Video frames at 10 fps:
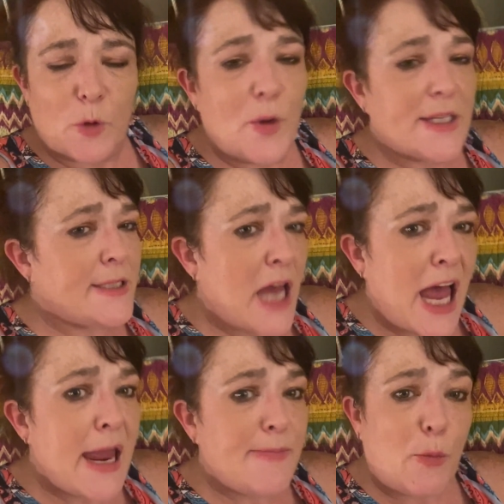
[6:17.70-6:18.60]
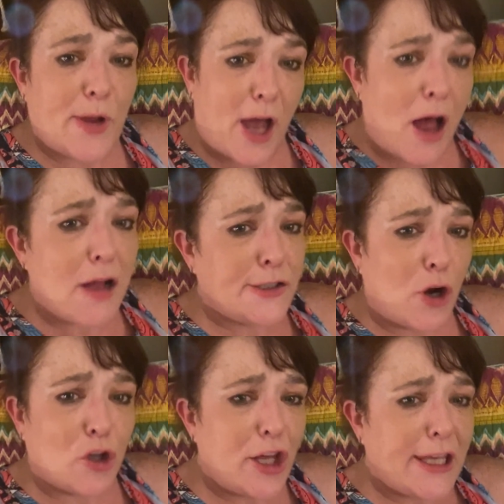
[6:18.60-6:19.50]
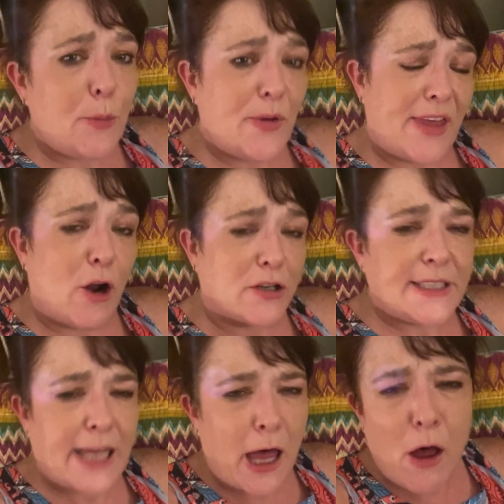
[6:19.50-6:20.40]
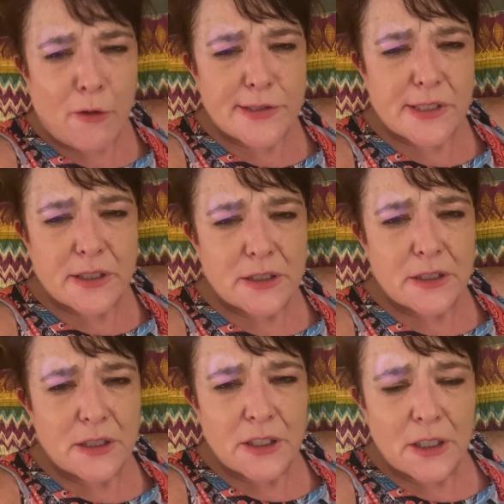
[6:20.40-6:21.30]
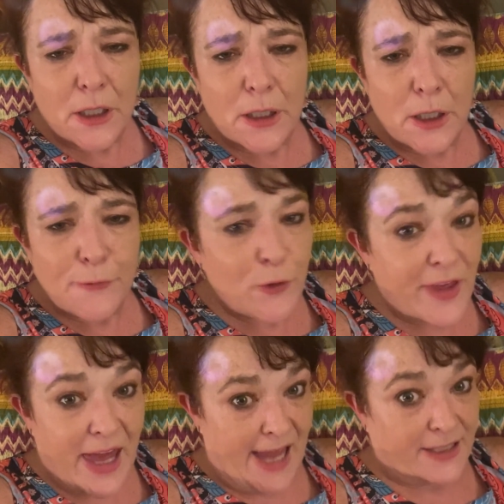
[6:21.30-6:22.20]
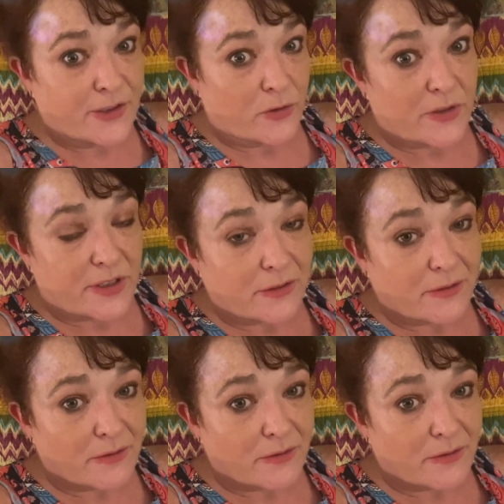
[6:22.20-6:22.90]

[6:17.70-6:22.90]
When it's time that we all start looking within ourselves for the answers.